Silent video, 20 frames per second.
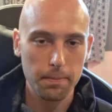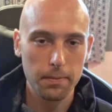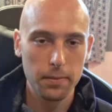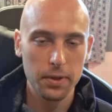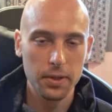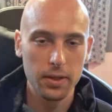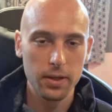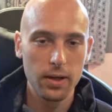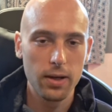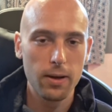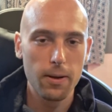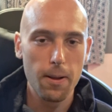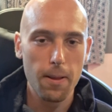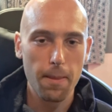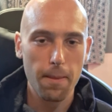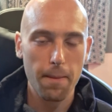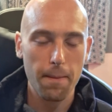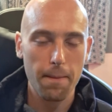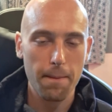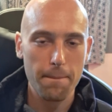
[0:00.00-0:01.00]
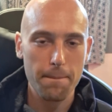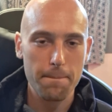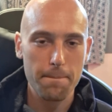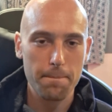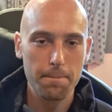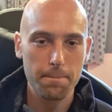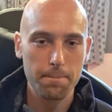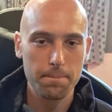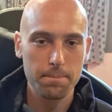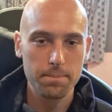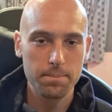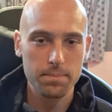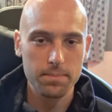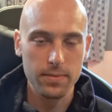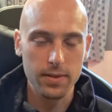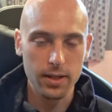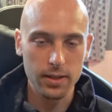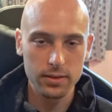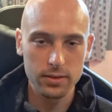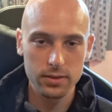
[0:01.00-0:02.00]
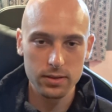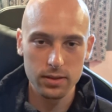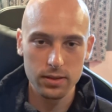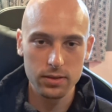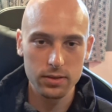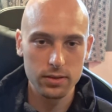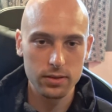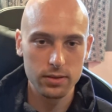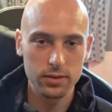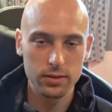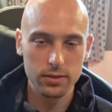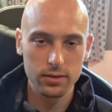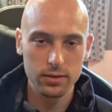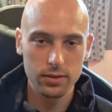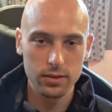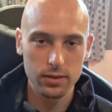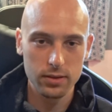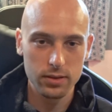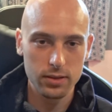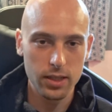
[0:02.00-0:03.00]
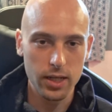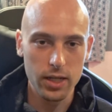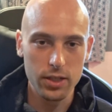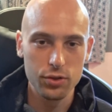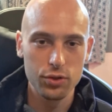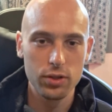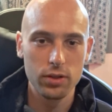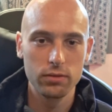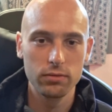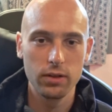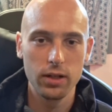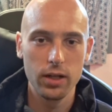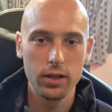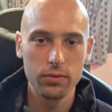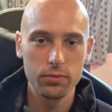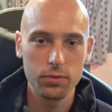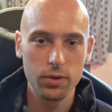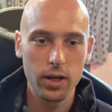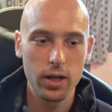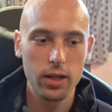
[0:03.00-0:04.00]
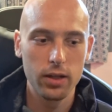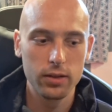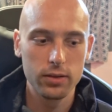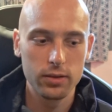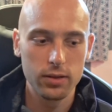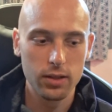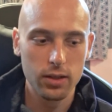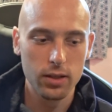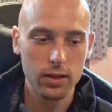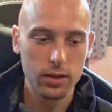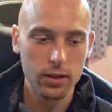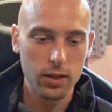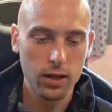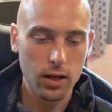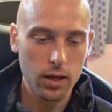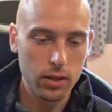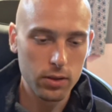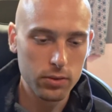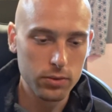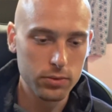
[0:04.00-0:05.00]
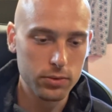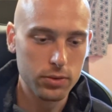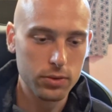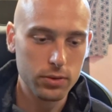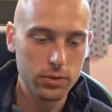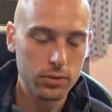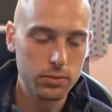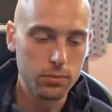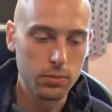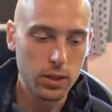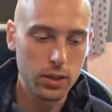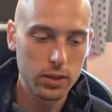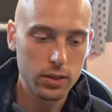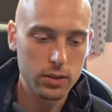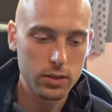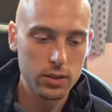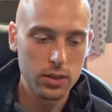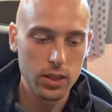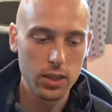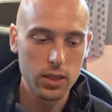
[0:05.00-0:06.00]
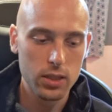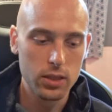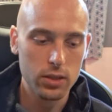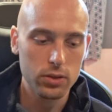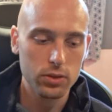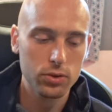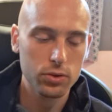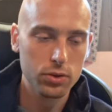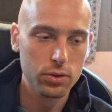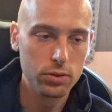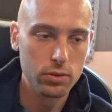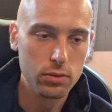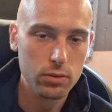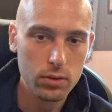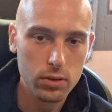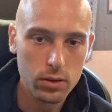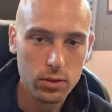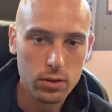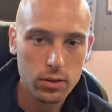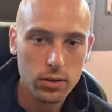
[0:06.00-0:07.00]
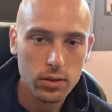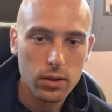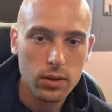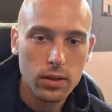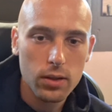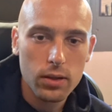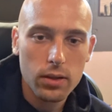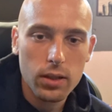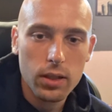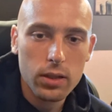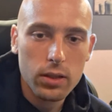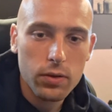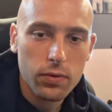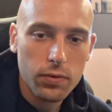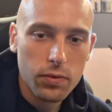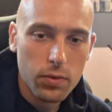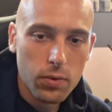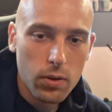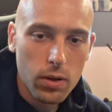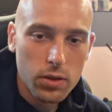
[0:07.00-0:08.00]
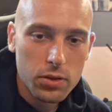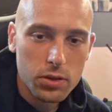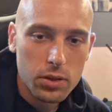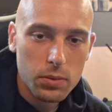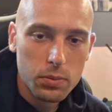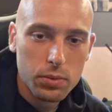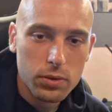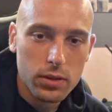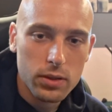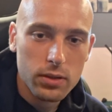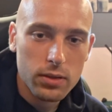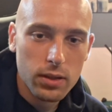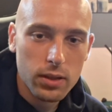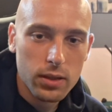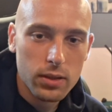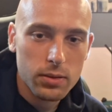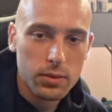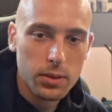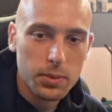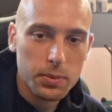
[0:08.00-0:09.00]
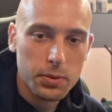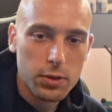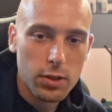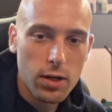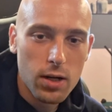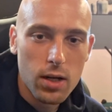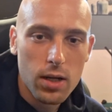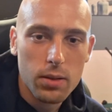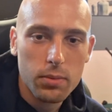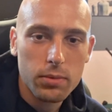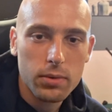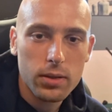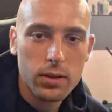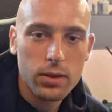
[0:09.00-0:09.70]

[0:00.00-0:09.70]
But yeah, that's this tangent land rant on how to mic a stage. Thank you for watching. Please like and subscribe.